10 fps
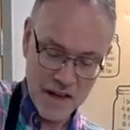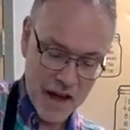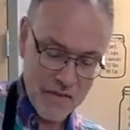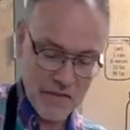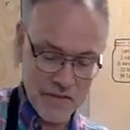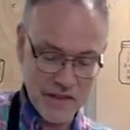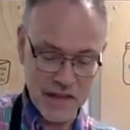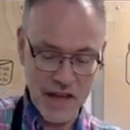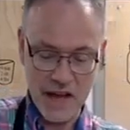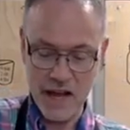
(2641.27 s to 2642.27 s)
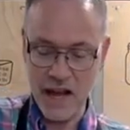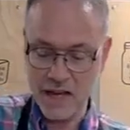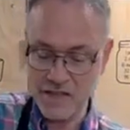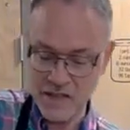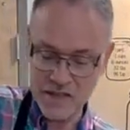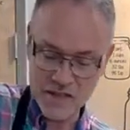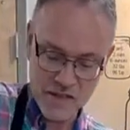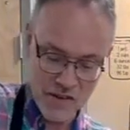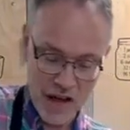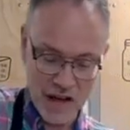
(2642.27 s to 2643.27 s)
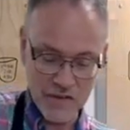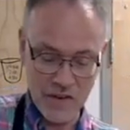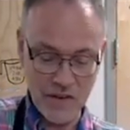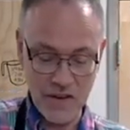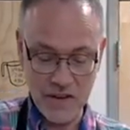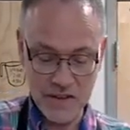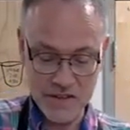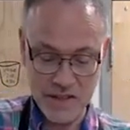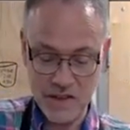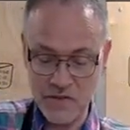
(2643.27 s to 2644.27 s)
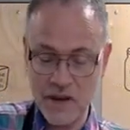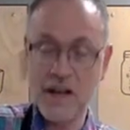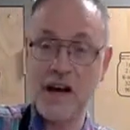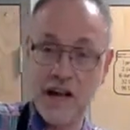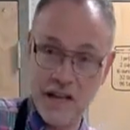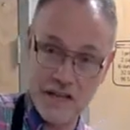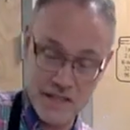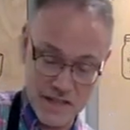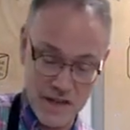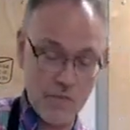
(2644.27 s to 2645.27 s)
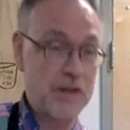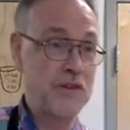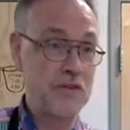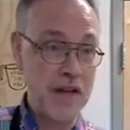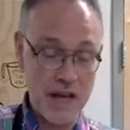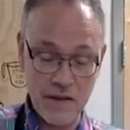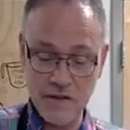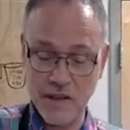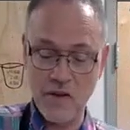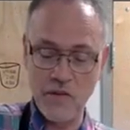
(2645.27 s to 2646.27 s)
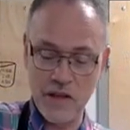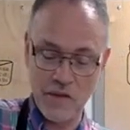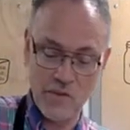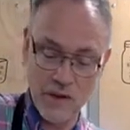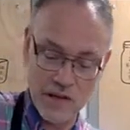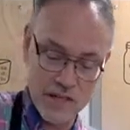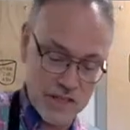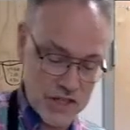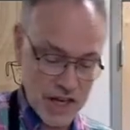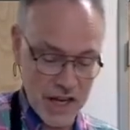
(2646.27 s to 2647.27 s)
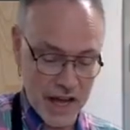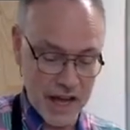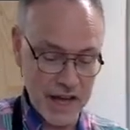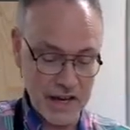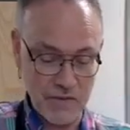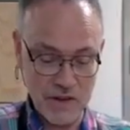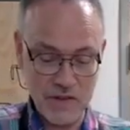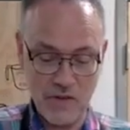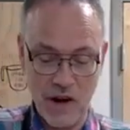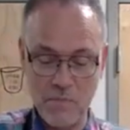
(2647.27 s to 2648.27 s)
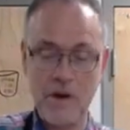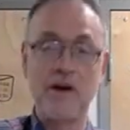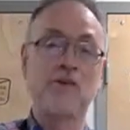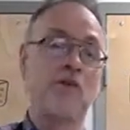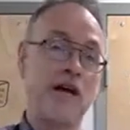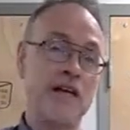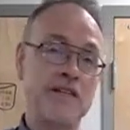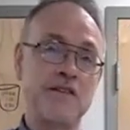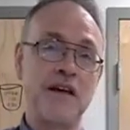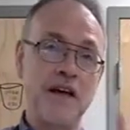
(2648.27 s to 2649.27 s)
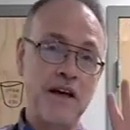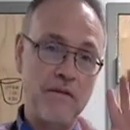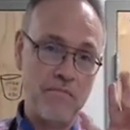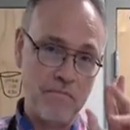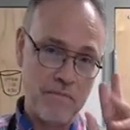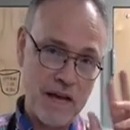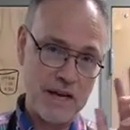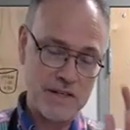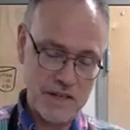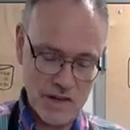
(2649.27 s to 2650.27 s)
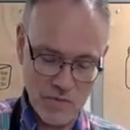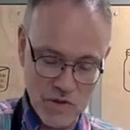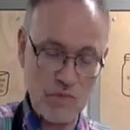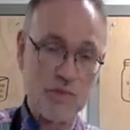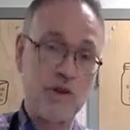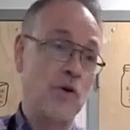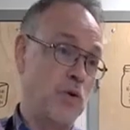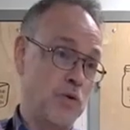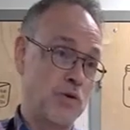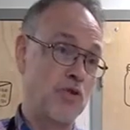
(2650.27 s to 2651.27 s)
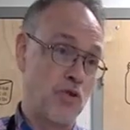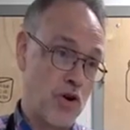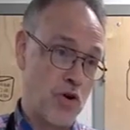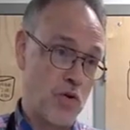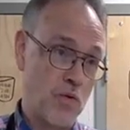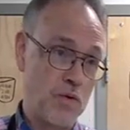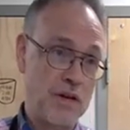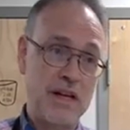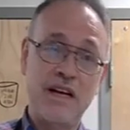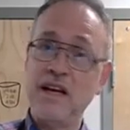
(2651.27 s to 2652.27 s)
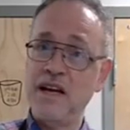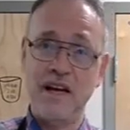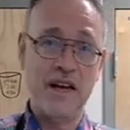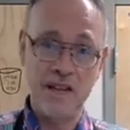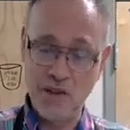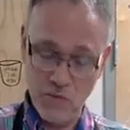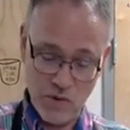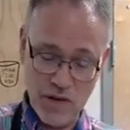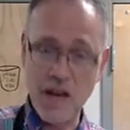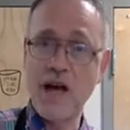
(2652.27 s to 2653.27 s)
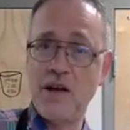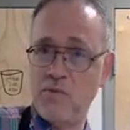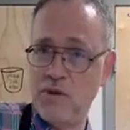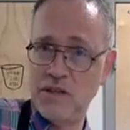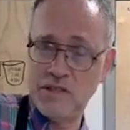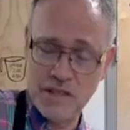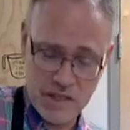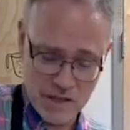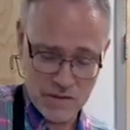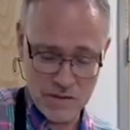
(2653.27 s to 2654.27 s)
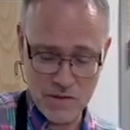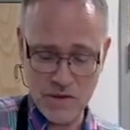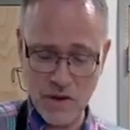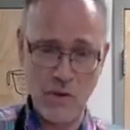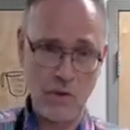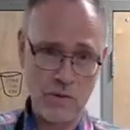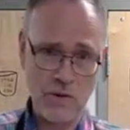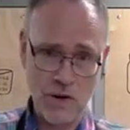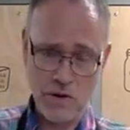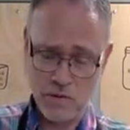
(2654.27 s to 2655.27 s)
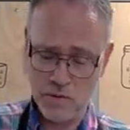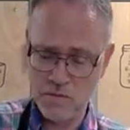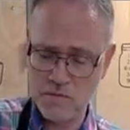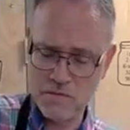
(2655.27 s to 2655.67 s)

have the kind of access to alcohol, the different kinds that we do now. The only one she had was Grandpa Creagh's medicine, which was Old Crow. And you would not want to use Old Crow